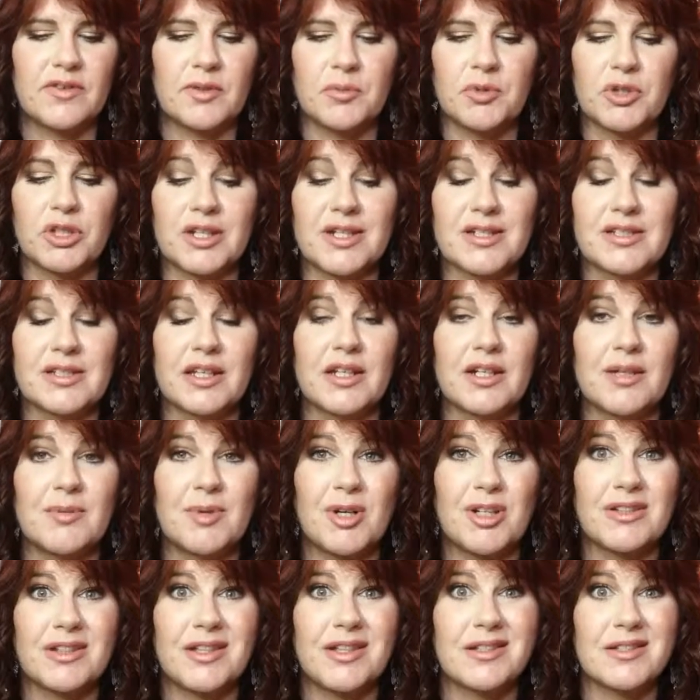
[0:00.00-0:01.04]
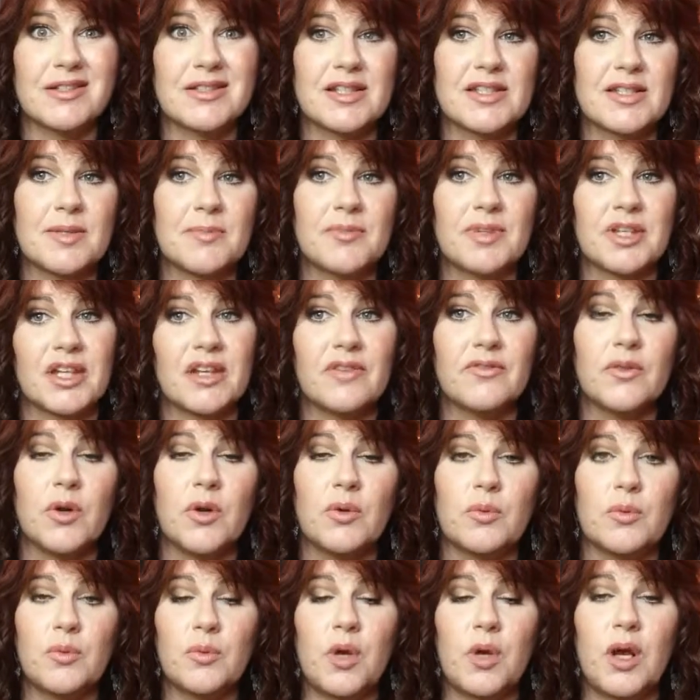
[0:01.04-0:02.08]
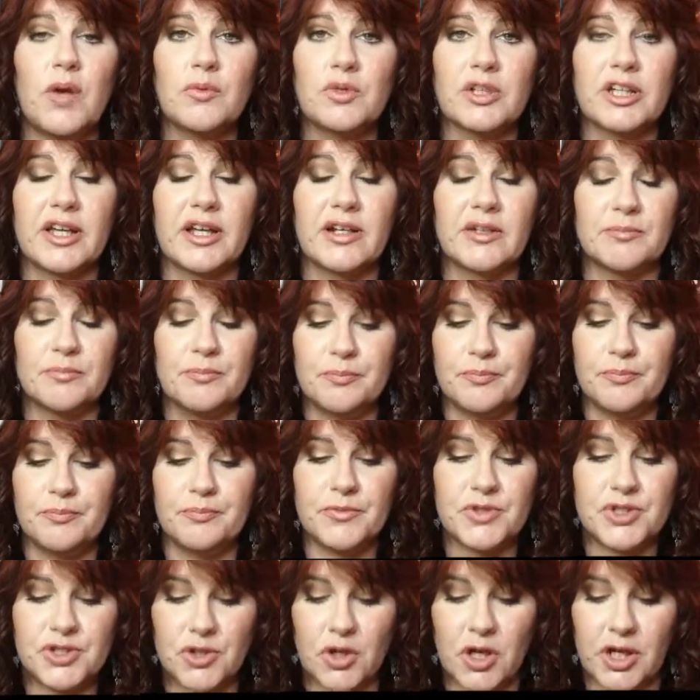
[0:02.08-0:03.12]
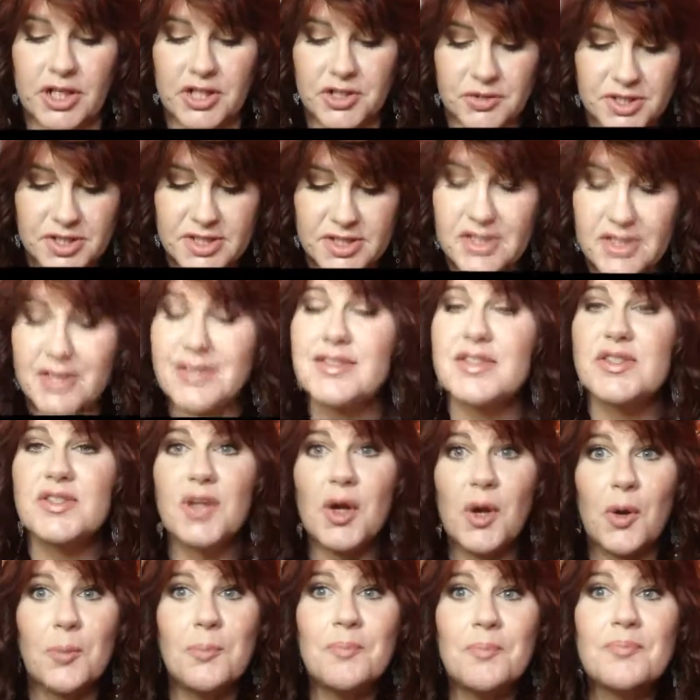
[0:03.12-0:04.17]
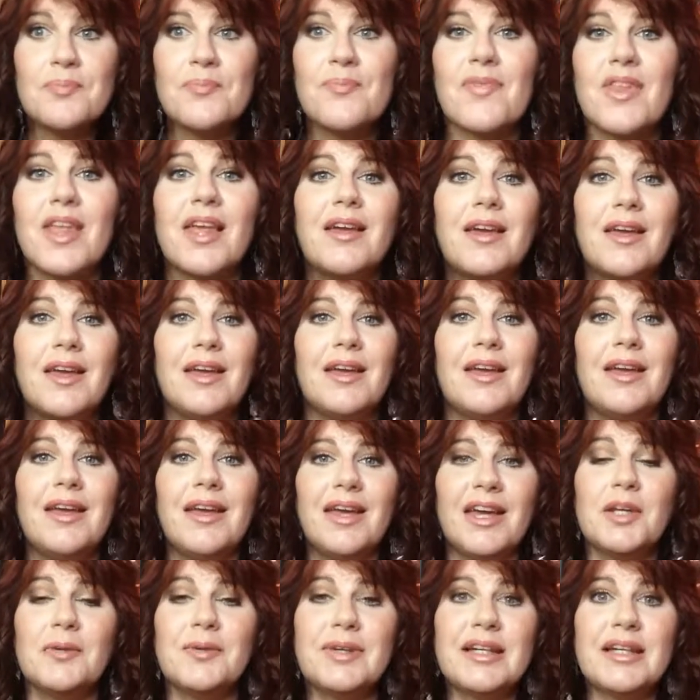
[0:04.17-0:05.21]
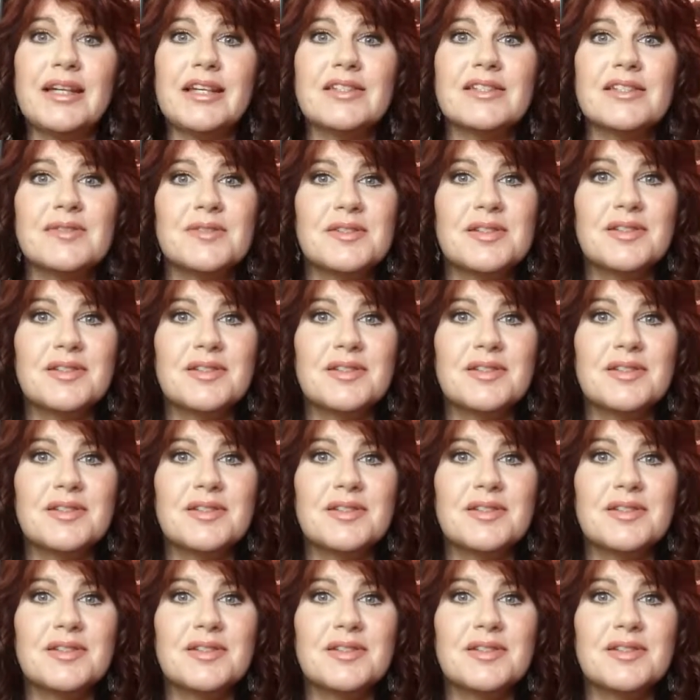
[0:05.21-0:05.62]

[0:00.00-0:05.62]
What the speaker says: I'm really excited about that because it's something I've really got a strong interest in. So anyway, guys.